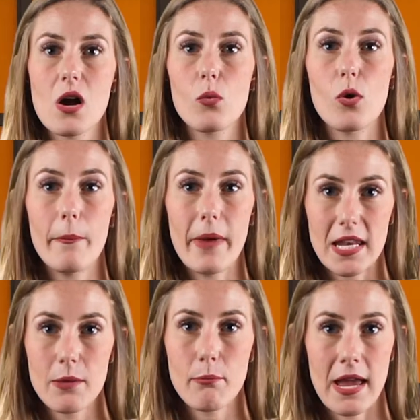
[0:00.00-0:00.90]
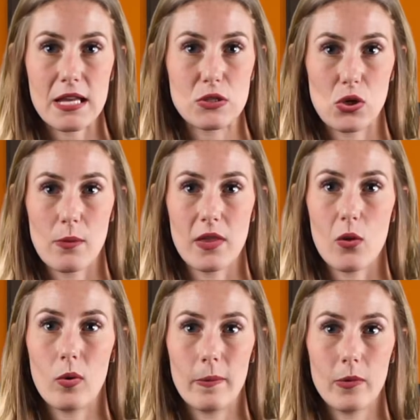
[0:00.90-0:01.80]
While many may assume
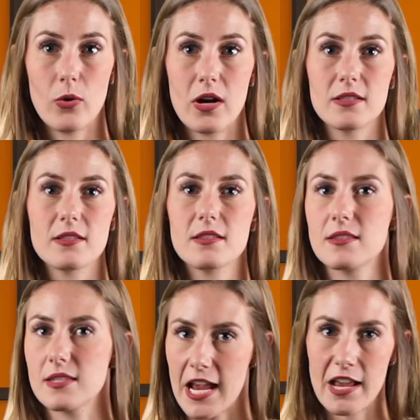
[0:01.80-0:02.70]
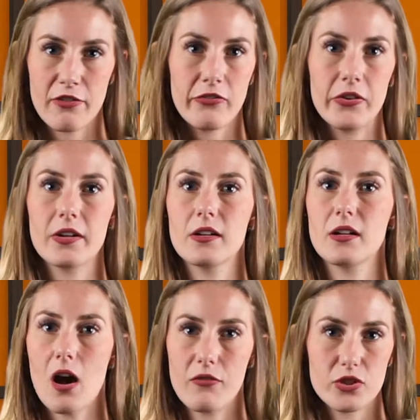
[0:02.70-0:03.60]
that women want safe,
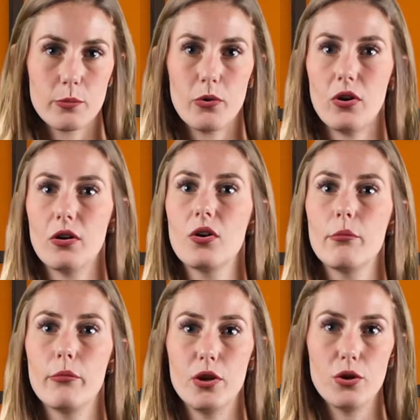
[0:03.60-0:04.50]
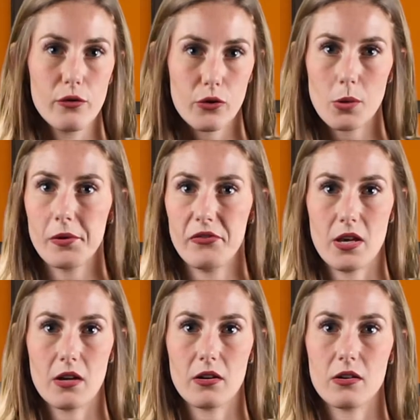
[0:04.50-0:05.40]
comfortable, maneuverable
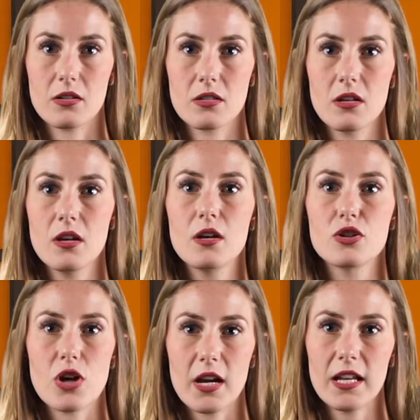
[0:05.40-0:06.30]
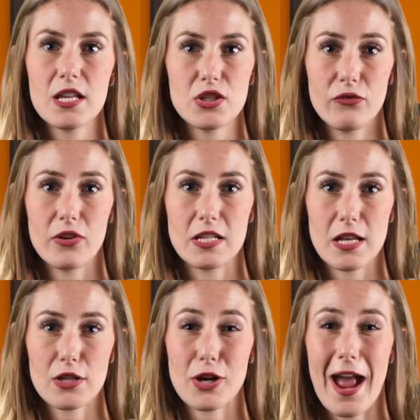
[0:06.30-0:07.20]
vehicles, truck and SUV
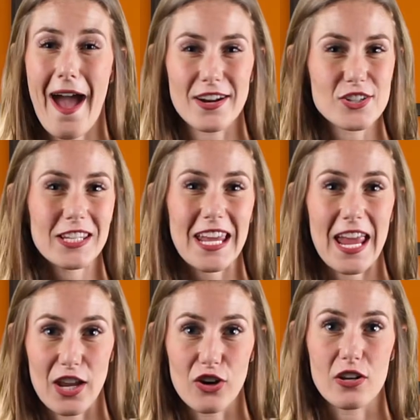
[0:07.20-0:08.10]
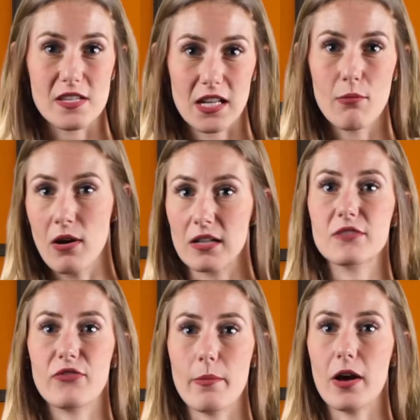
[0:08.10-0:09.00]
sales are actually increasing among
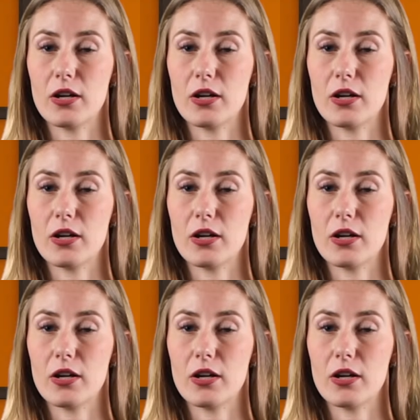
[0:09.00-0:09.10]
female